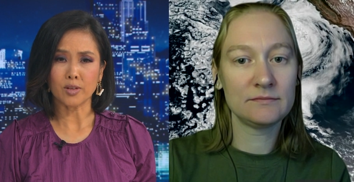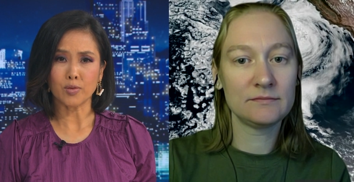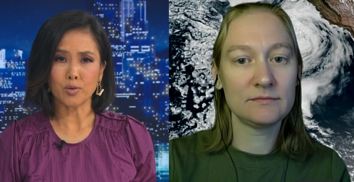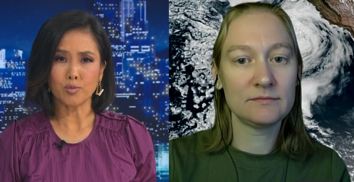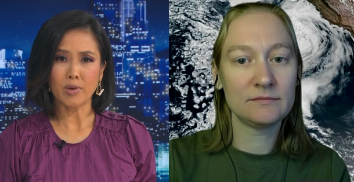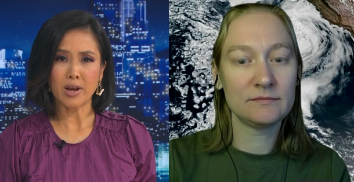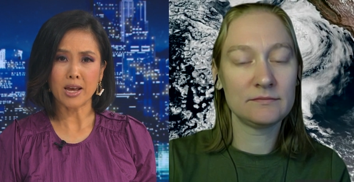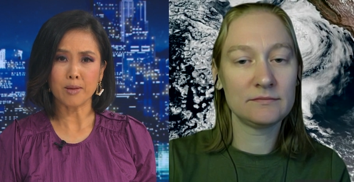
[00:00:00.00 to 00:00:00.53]
Speaker 1: of a
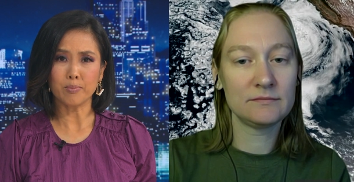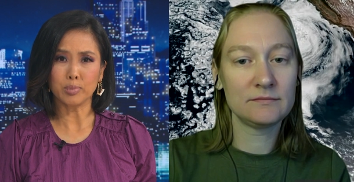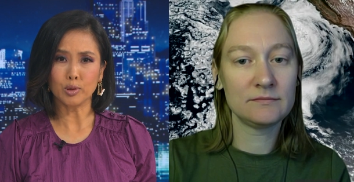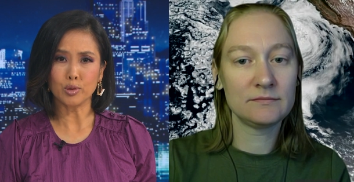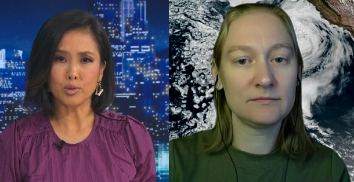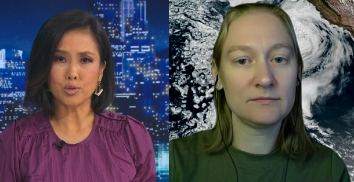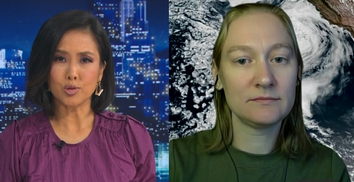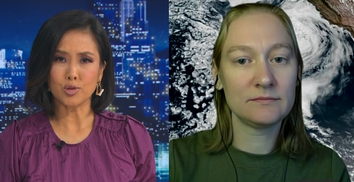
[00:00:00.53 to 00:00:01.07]
rare
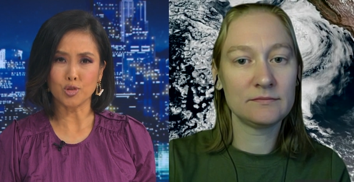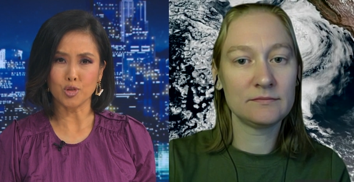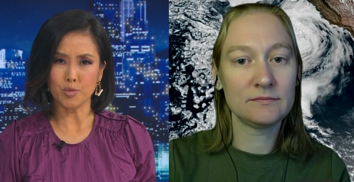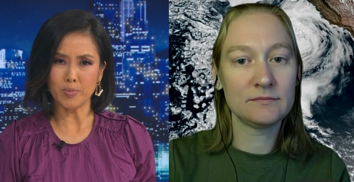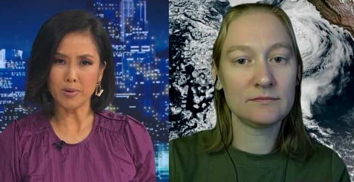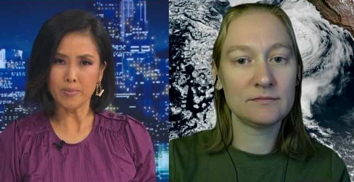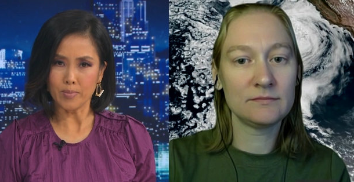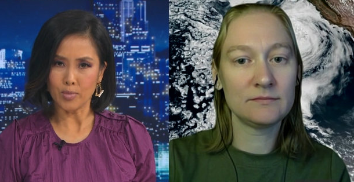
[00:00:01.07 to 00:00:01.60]
blue
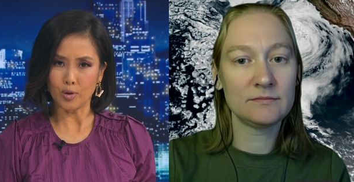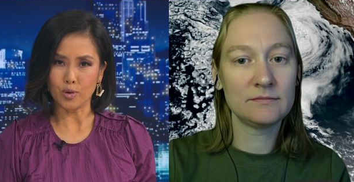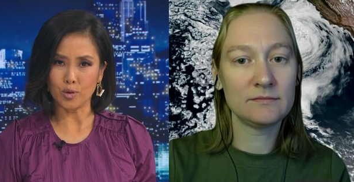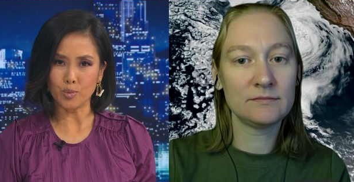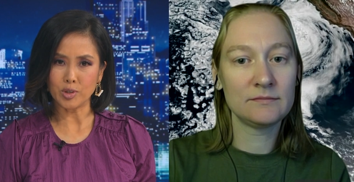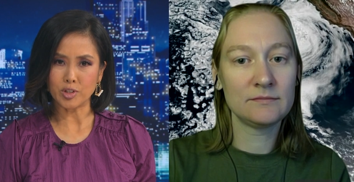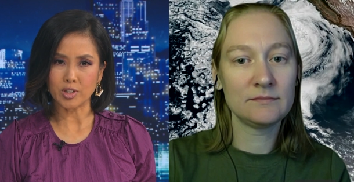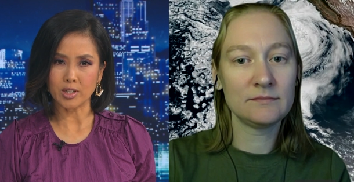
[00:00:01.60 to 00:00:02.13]

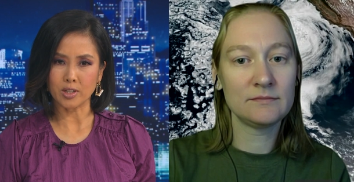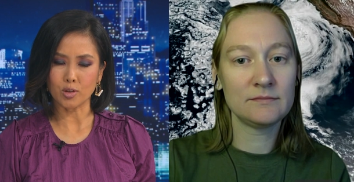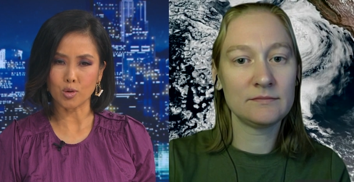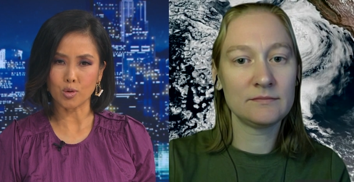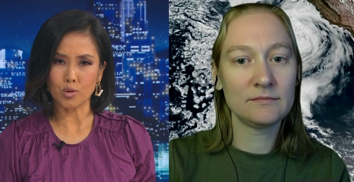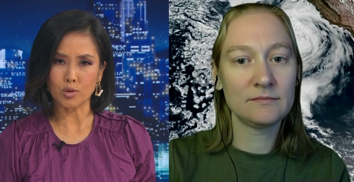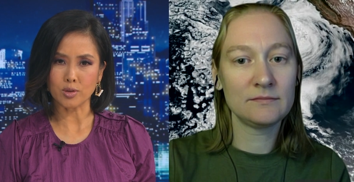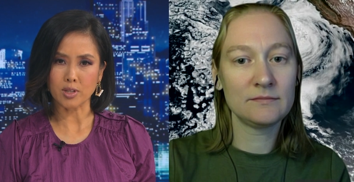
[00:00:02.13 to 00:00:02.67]
supermoon, which can
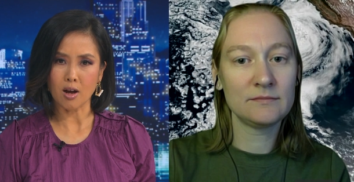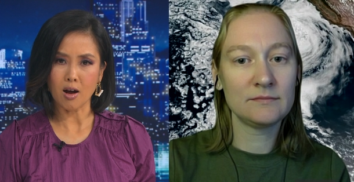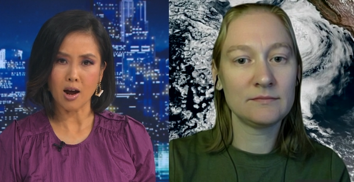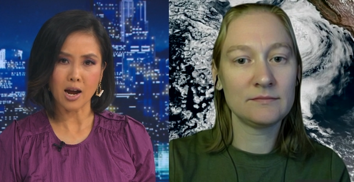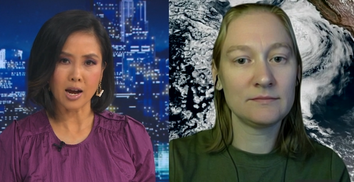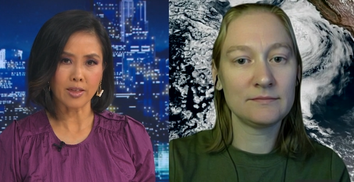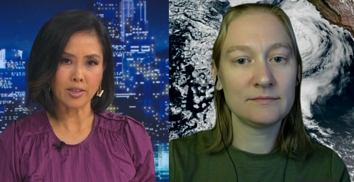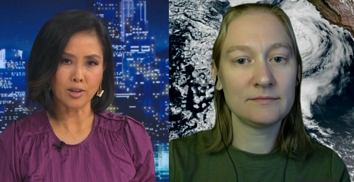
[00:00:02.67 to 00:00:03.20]
cause
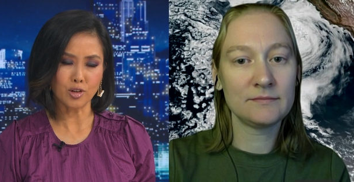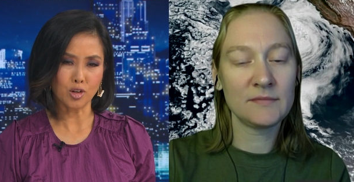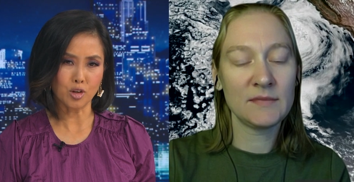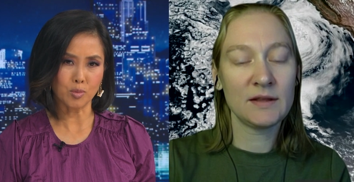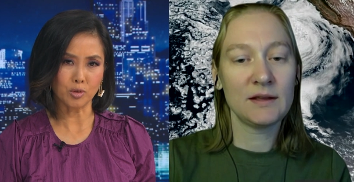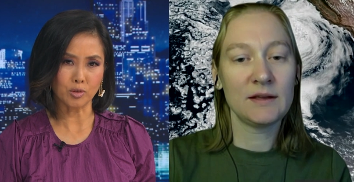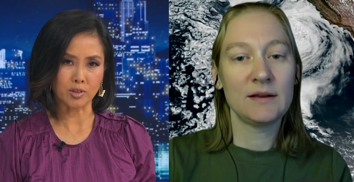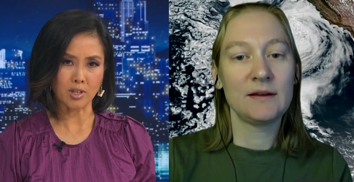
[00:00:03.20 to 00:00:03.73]
higher than
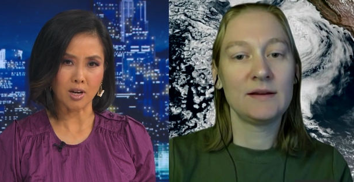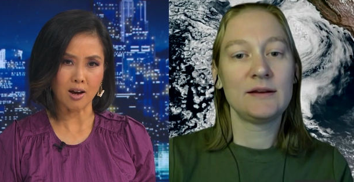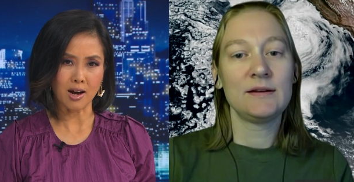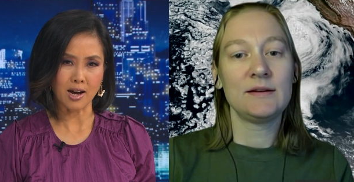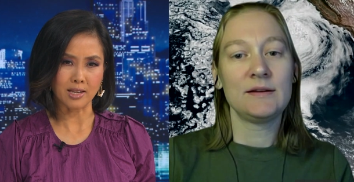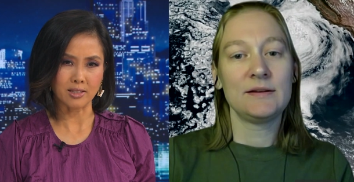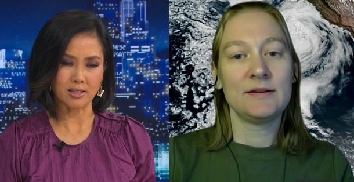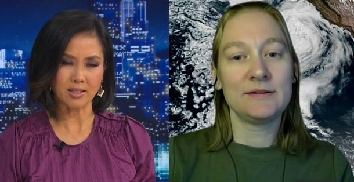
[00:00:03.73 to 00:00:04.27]
normal
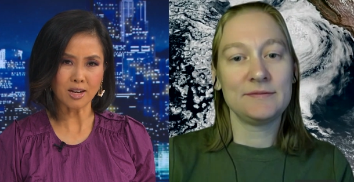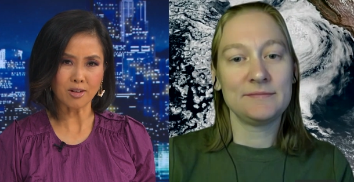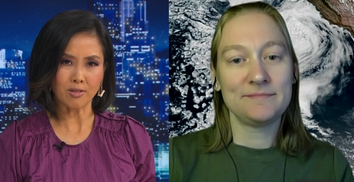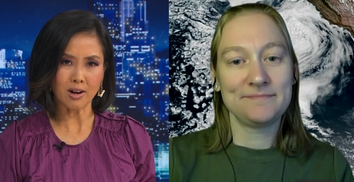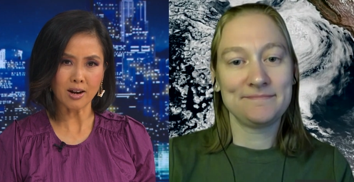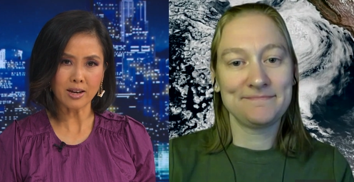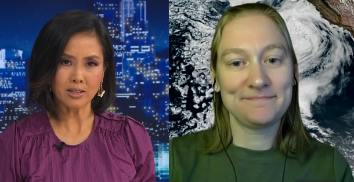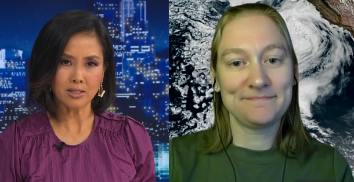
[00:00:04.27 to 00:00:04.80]
tides. Is that
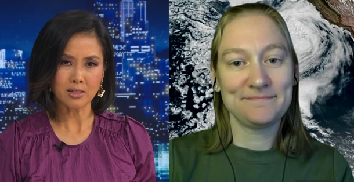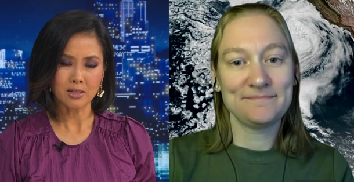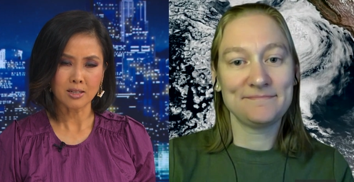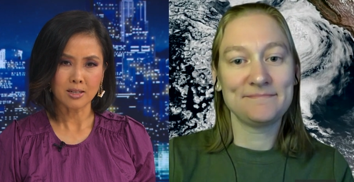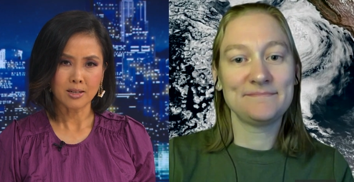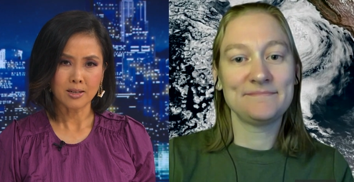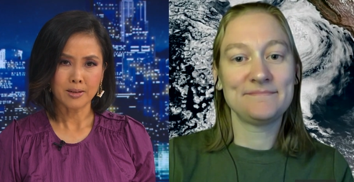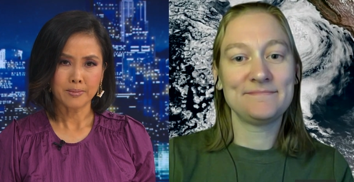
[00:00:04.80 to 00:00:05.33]
right?
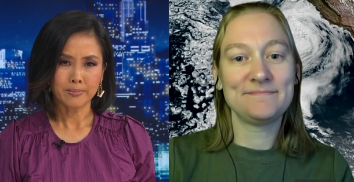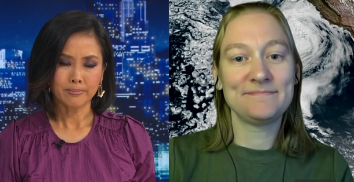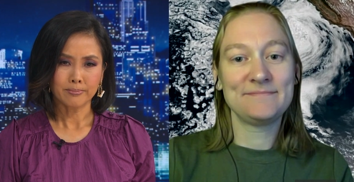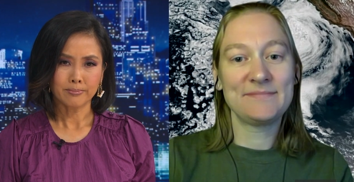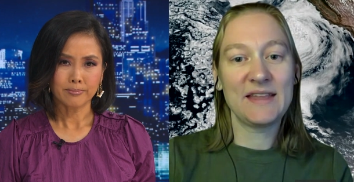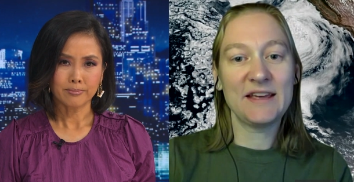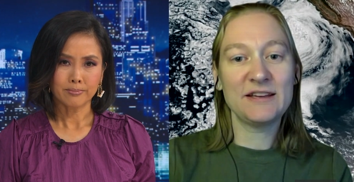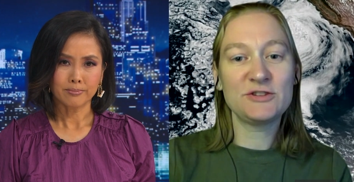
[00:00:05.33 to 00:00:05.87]

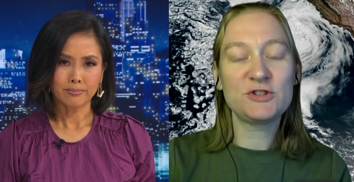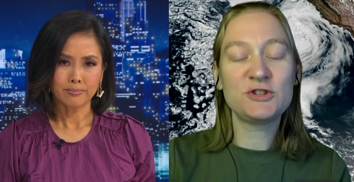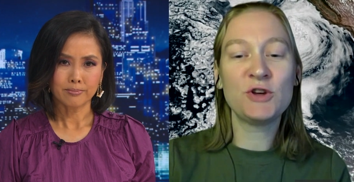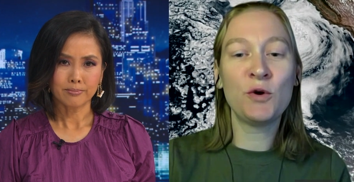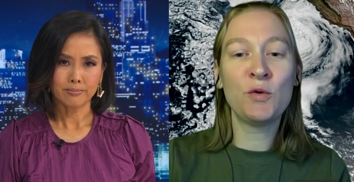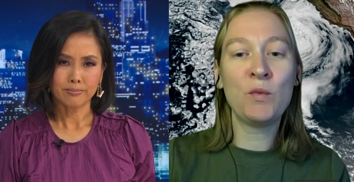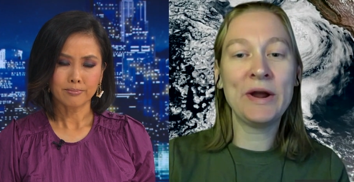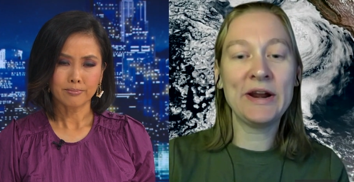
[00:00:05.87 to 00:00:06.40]

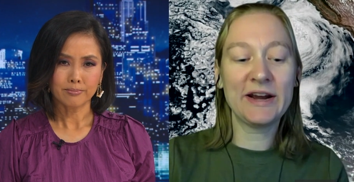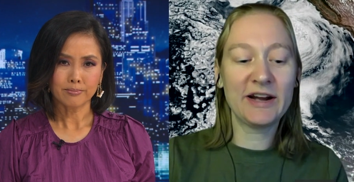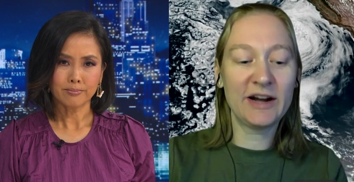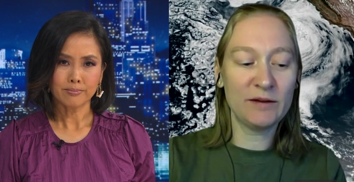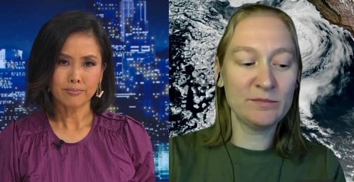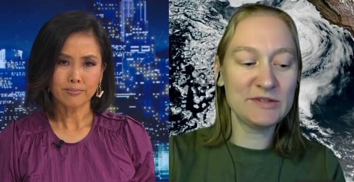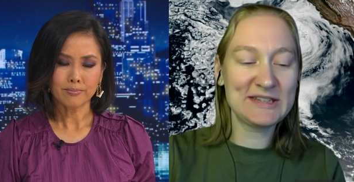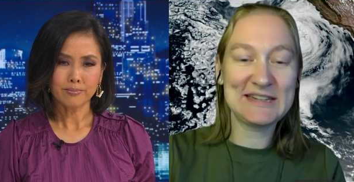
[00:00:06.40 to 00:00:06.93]
Speaker 2: So, when it
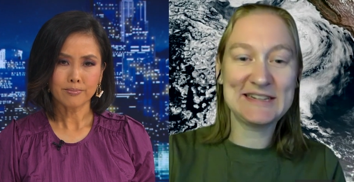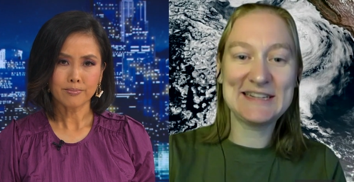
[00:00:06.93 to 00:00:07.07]
comes to